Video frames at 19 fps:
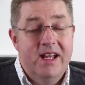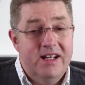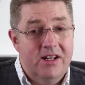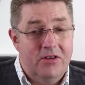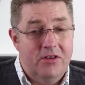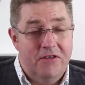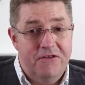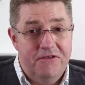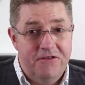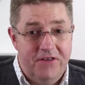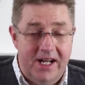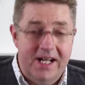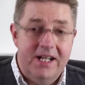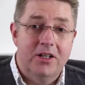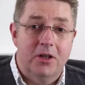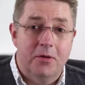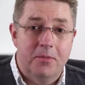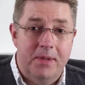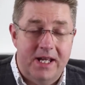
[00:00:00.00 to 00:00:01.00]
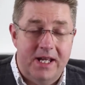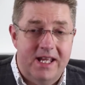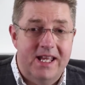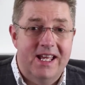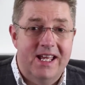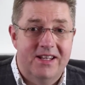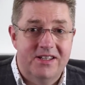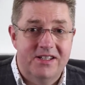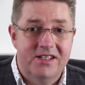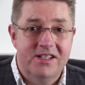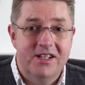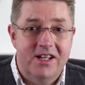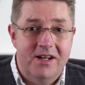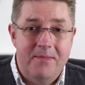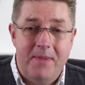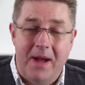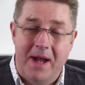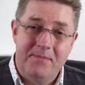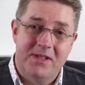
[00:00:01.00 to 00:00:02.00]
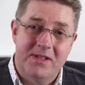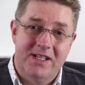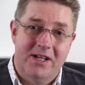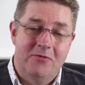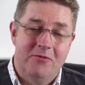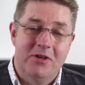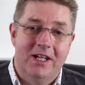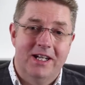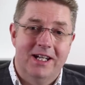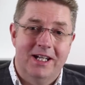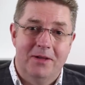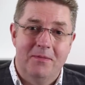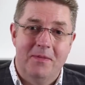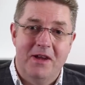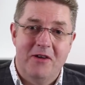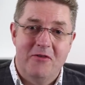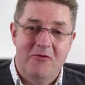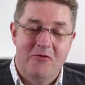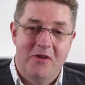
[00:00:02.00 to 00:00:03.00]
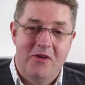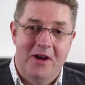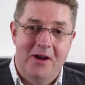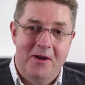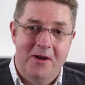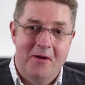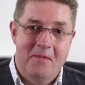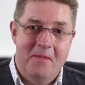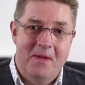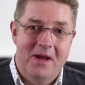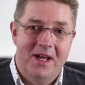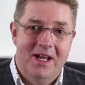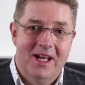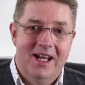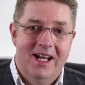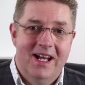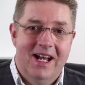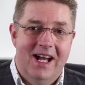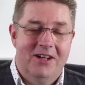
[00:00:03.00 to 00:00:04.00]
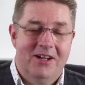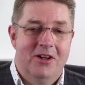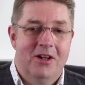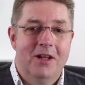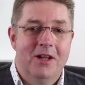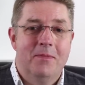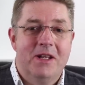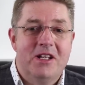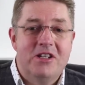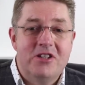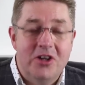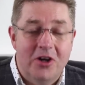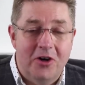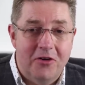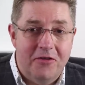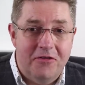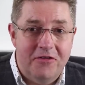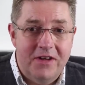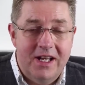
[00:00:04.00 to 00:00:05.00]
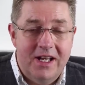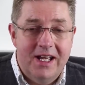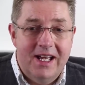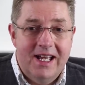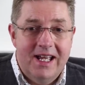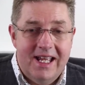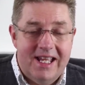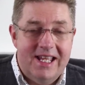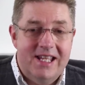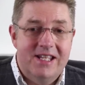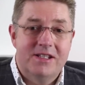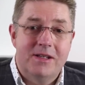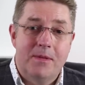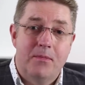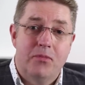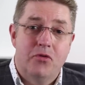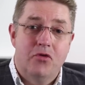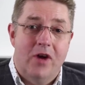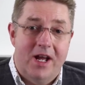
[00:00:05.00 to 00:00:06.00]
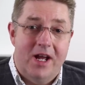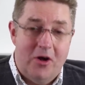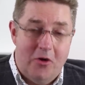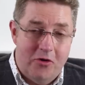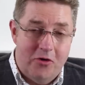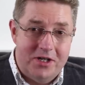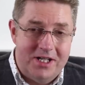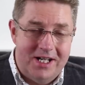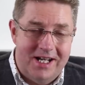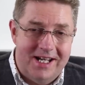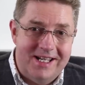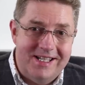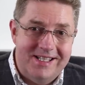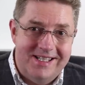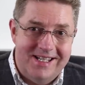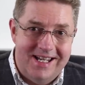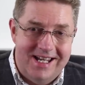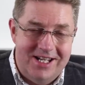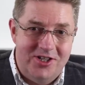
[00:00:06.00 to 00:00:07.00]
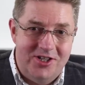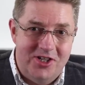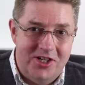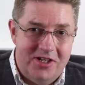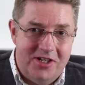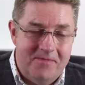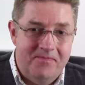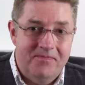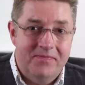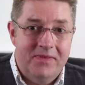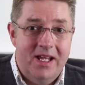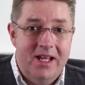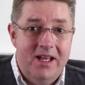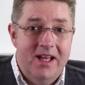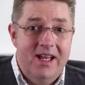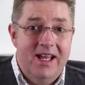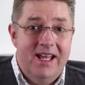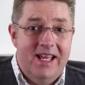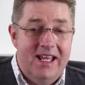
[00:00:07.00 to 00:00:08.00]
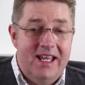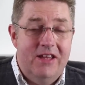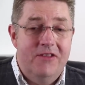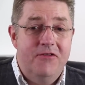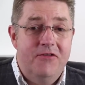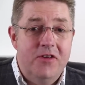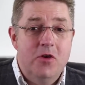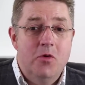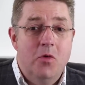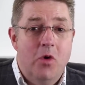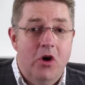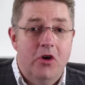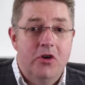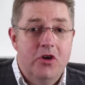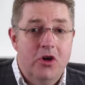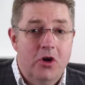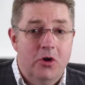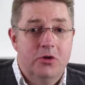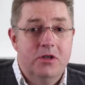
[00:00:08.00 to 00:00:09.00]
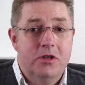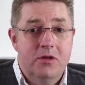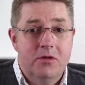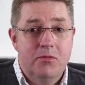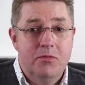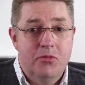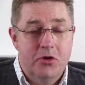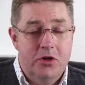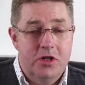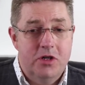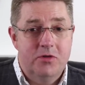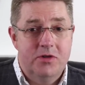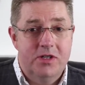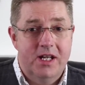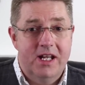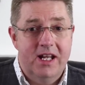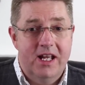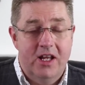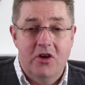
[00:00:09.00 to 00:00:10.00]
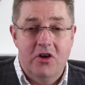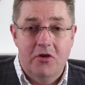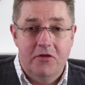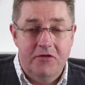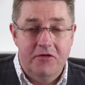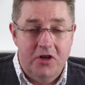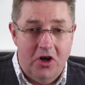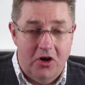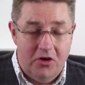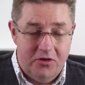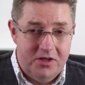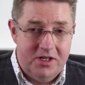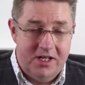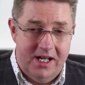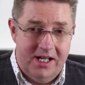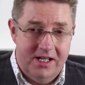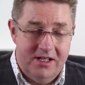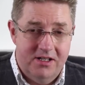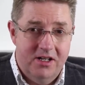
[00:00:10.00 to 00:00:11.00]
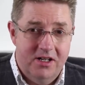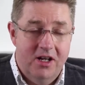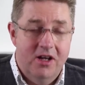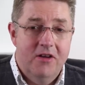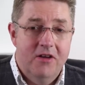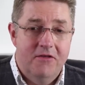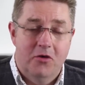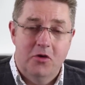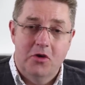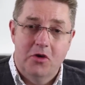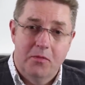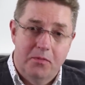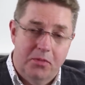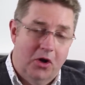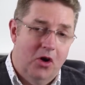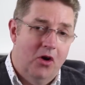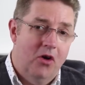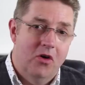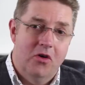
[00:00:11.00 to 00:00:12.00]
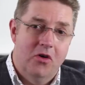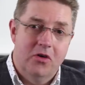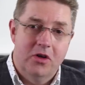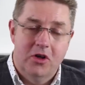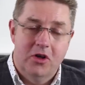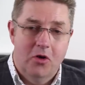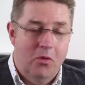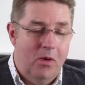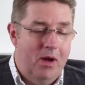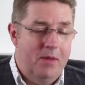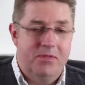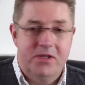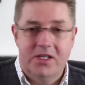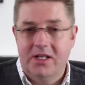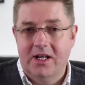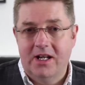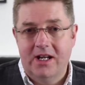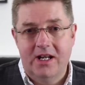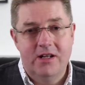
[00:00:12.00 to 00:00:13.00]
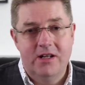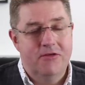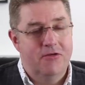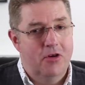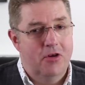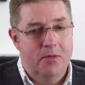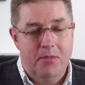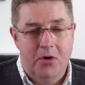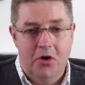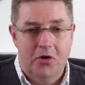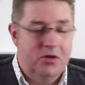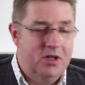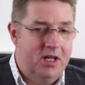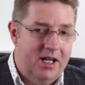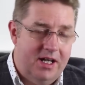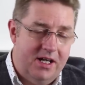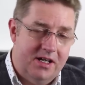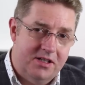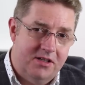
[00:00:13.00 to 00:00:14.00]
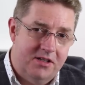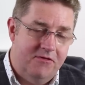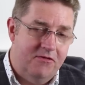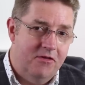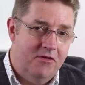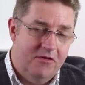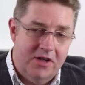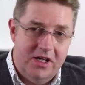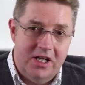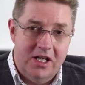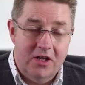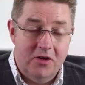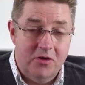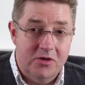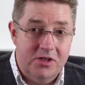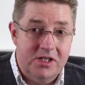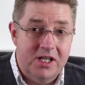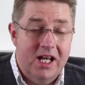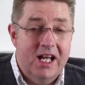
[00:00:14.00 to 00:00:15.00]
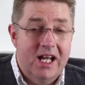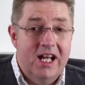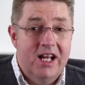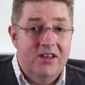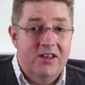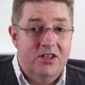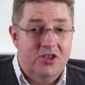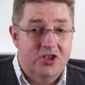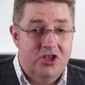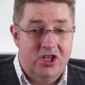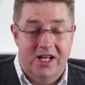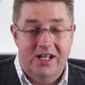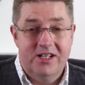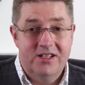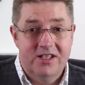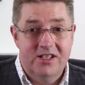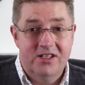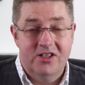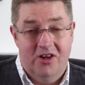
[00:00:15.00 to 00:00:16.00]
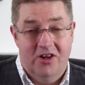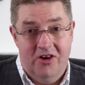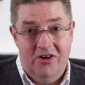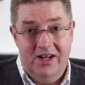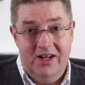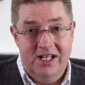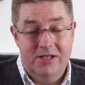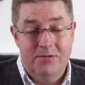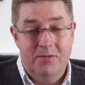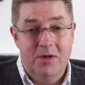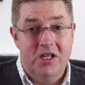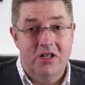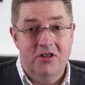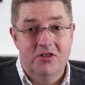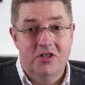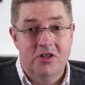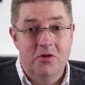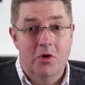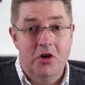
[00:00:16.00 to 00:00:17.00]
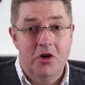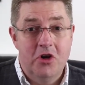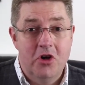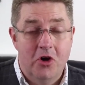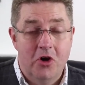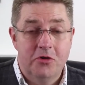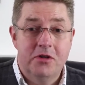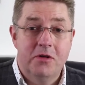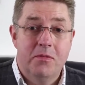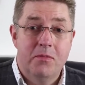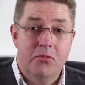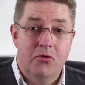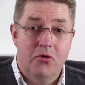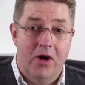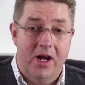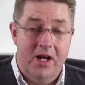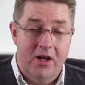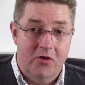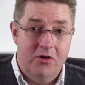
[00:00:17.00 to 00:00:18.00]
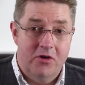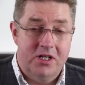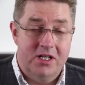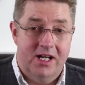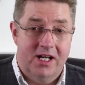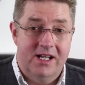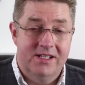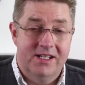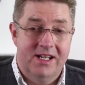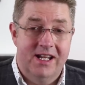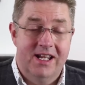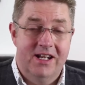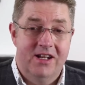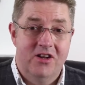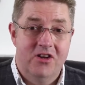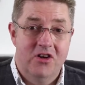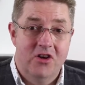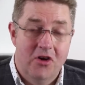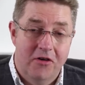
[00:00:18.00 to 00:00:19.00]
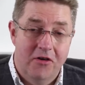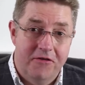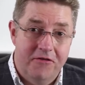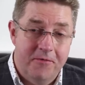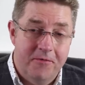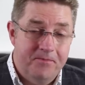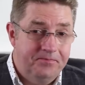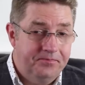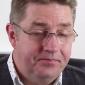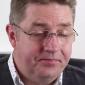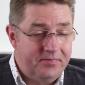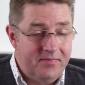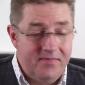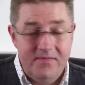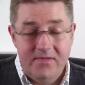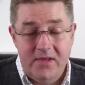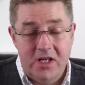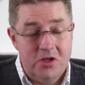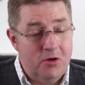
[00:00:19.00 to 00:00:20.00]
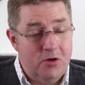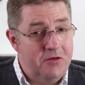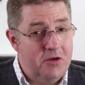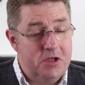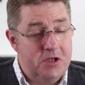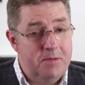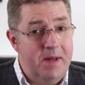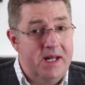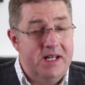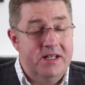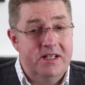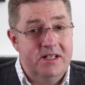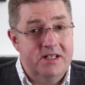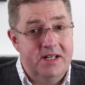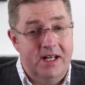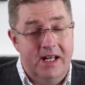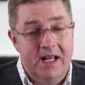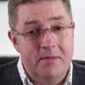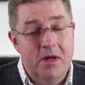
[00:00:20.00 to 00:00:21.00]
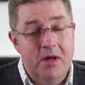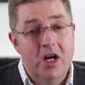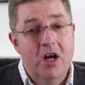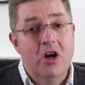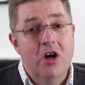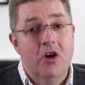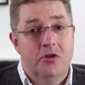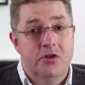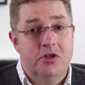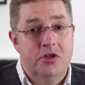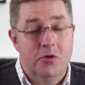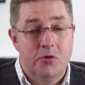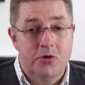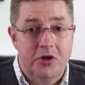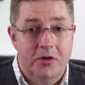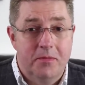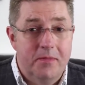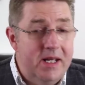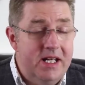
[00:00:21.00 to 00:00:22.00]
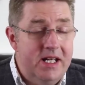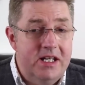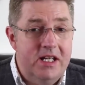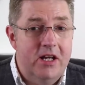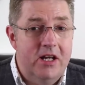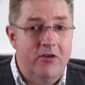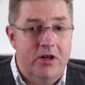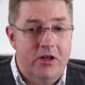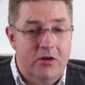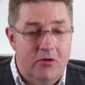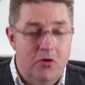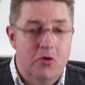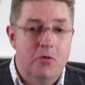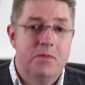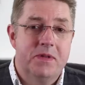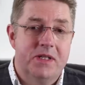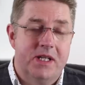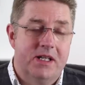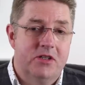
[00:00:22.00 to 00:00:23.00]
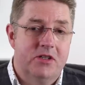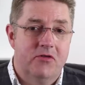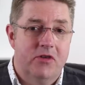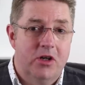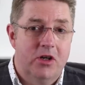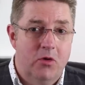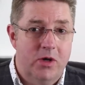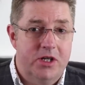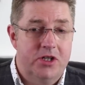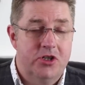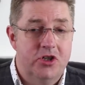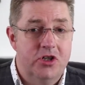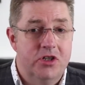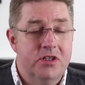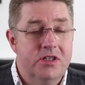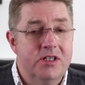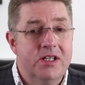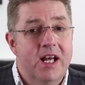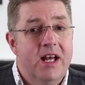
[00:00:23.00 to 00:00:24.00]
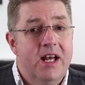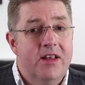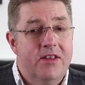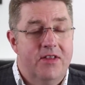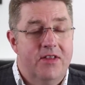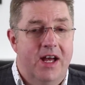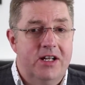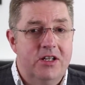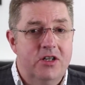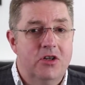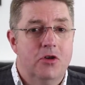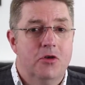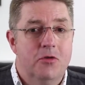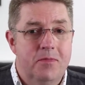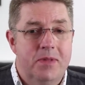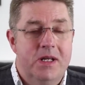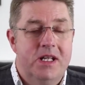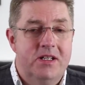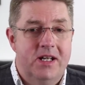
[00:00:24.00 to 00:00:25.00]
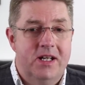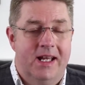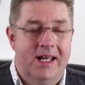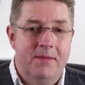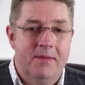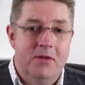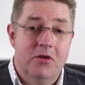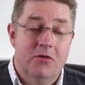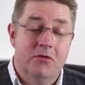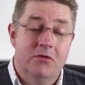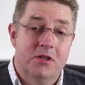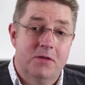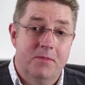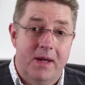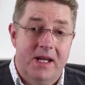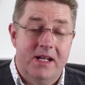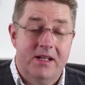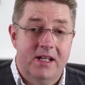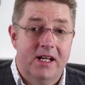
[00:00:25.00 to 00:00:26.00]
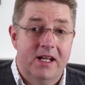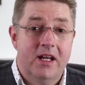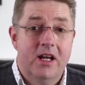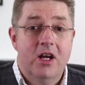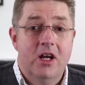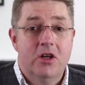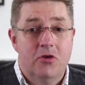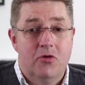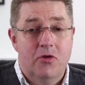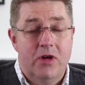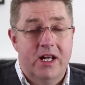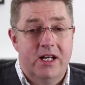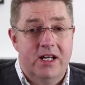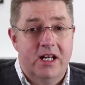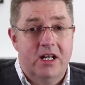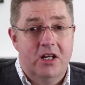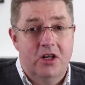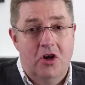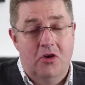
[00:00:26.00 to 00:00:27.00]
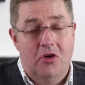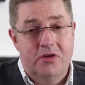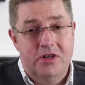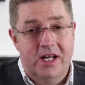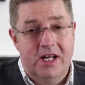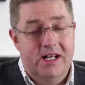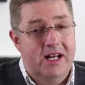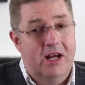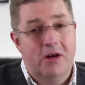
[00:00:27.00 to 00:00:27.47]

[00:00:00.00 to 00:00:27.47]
Now, the final P, and this is going to perhaps sound a little bit, a little bit tough, is prioritization. If you are not producing enough content for your blog, your website, for a podcast, for videos, the chances are it's because you are not prioritizing it enough. So if you're spending time on social media, in groups, answering questions, that could be time you're spending creating content.